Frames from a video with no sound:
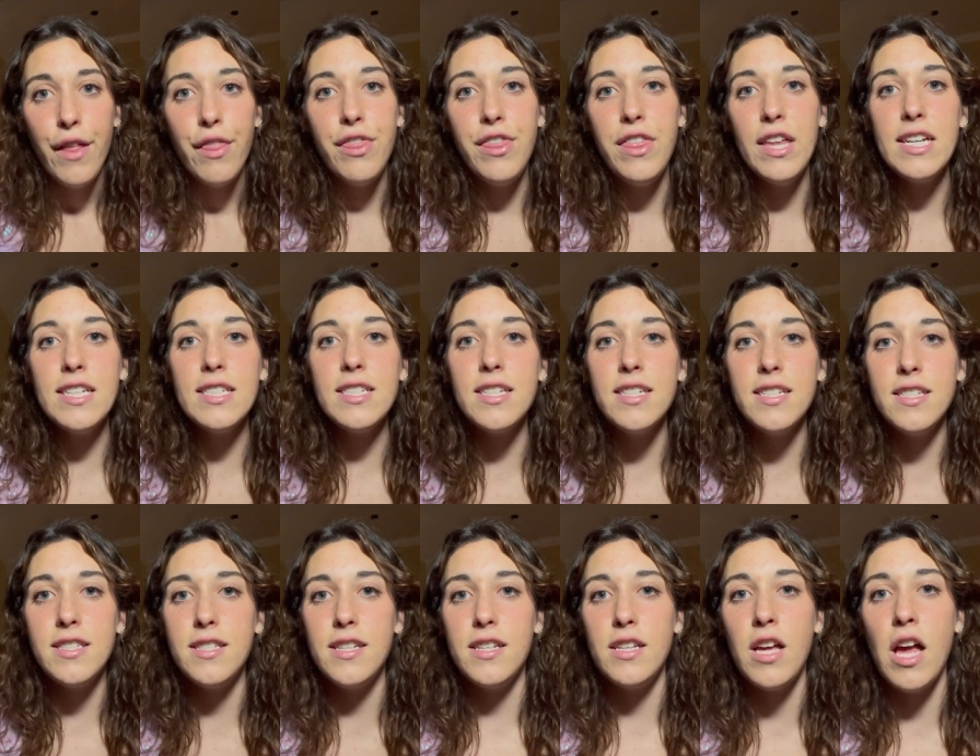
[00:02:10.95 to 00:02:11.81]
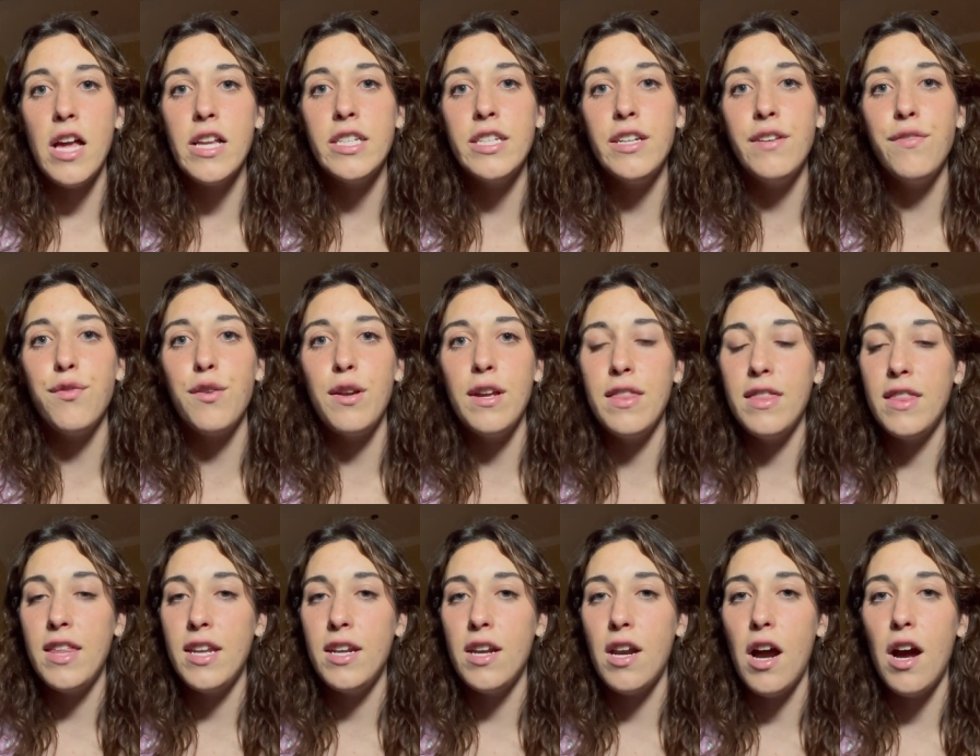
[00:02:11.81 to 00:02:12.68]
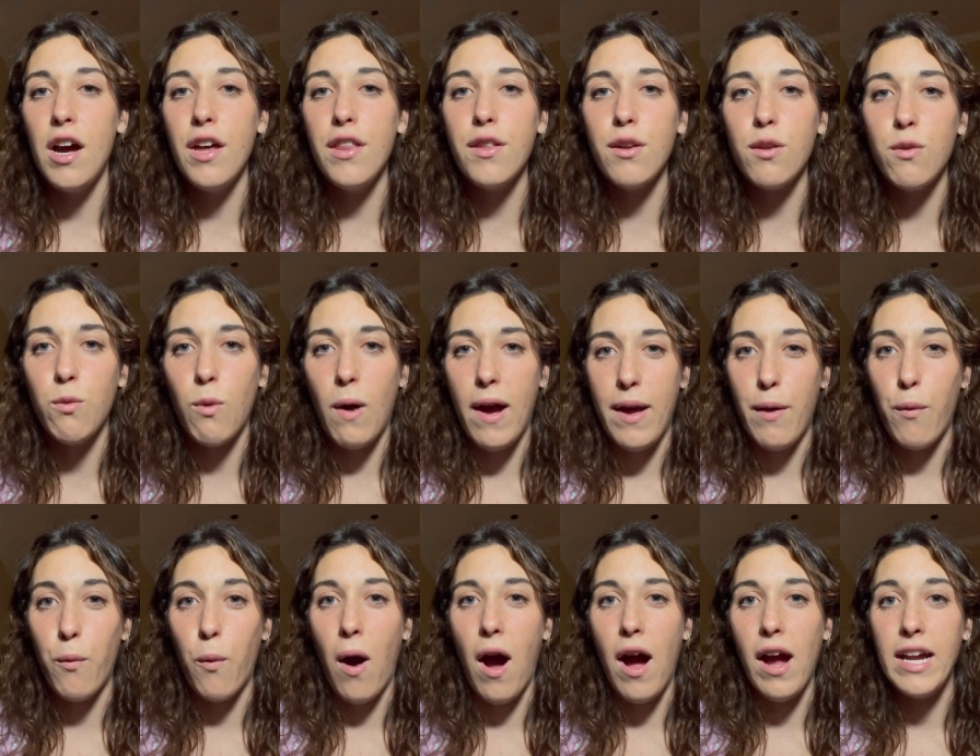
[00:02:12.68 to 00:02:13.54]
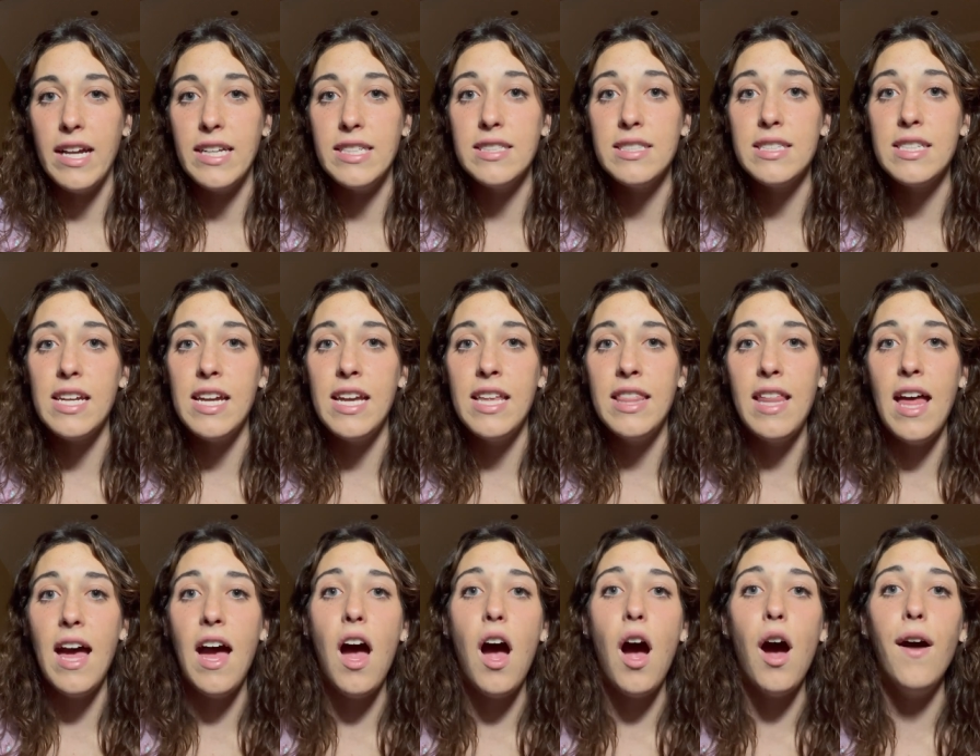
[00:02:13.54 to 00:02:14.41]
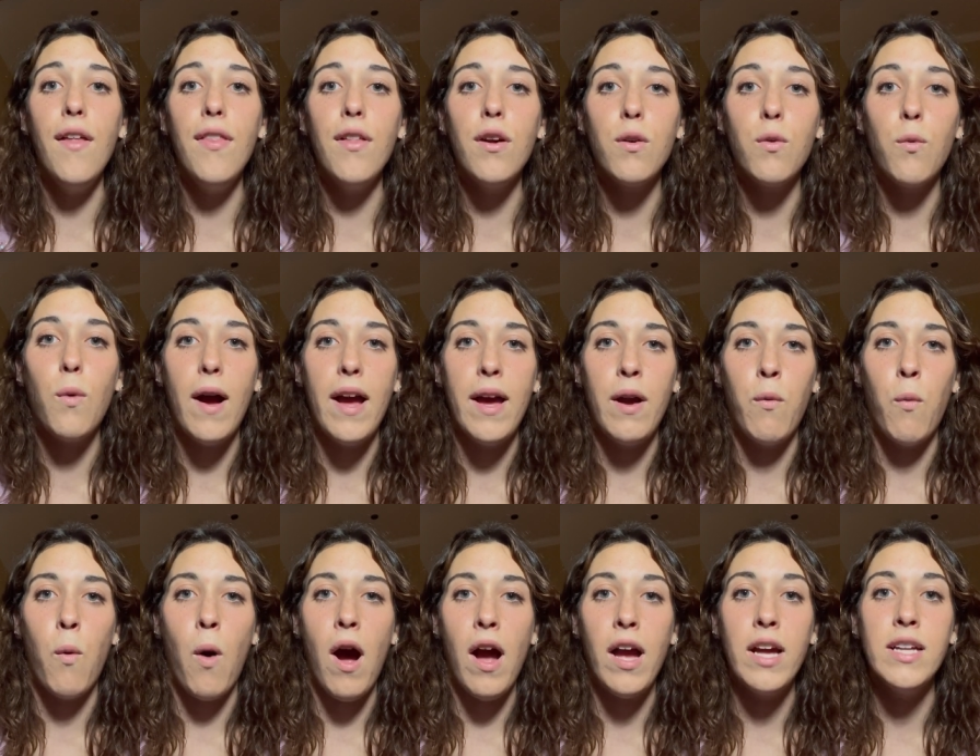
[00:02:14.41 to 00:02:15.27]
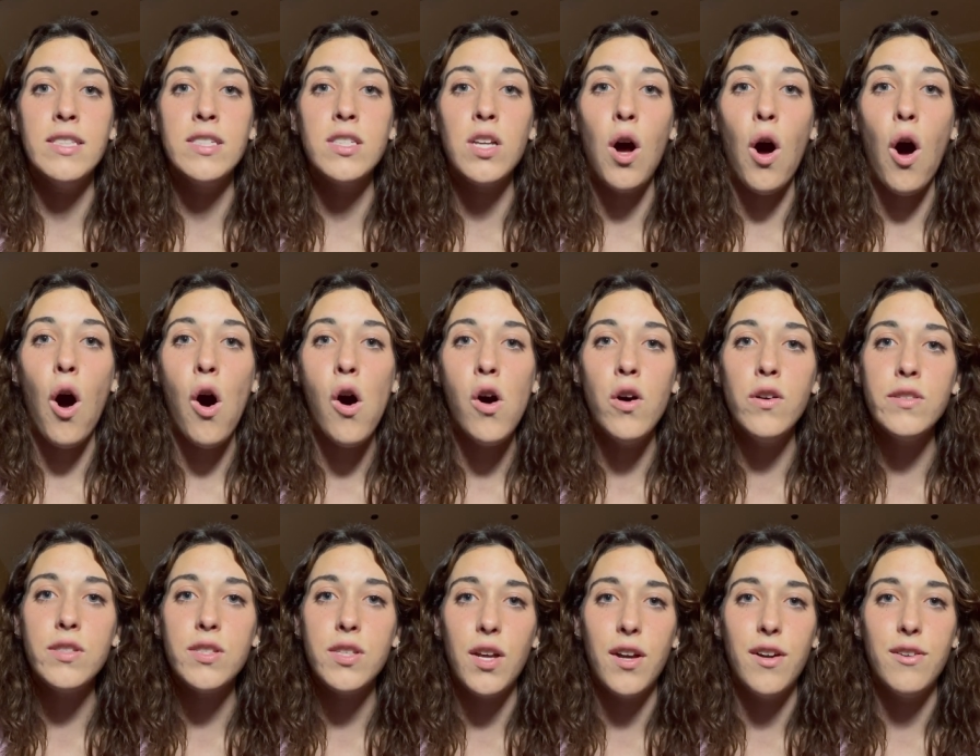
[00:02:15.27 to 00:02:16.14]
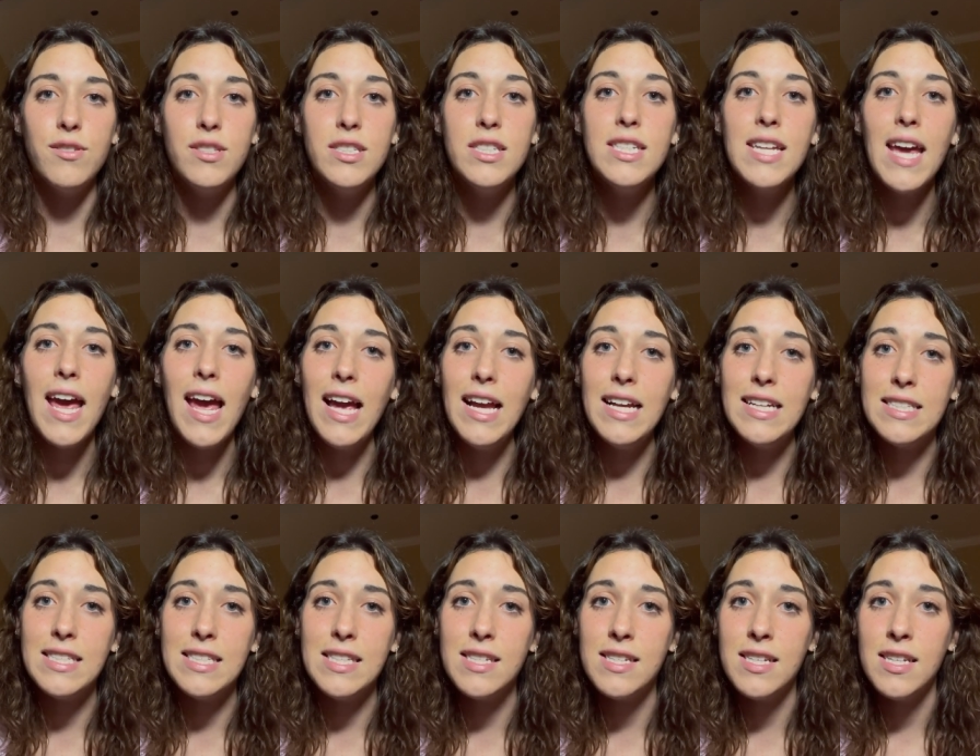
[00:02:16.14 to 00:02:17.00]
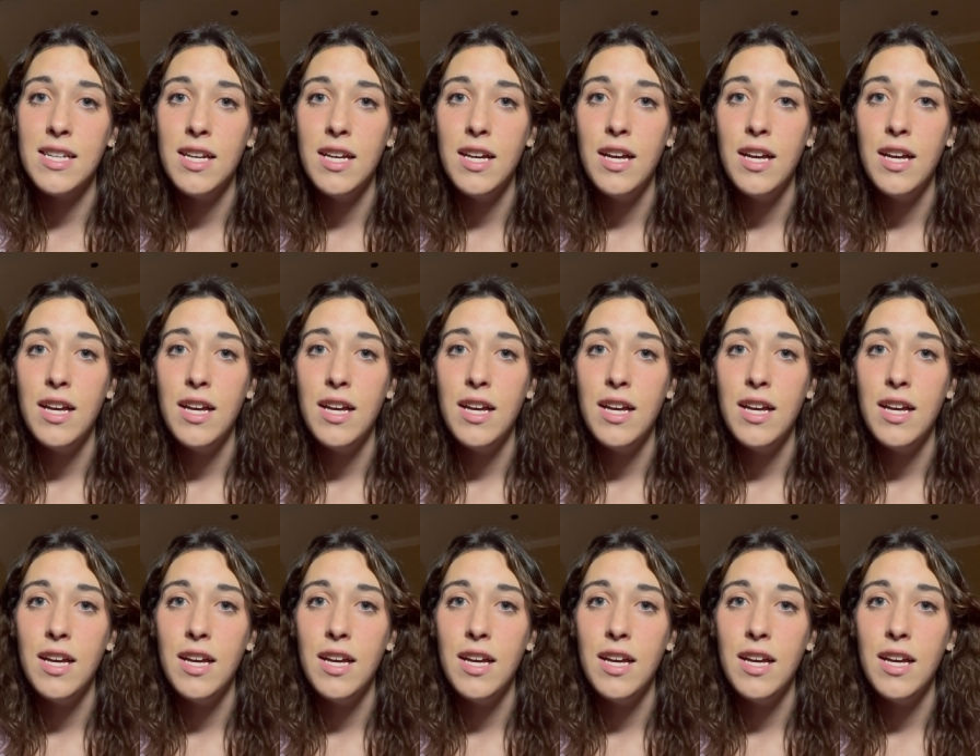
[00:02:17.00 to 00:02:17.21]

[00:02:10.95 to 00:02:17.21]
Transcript: This is different than other white wines in that other white wines also taste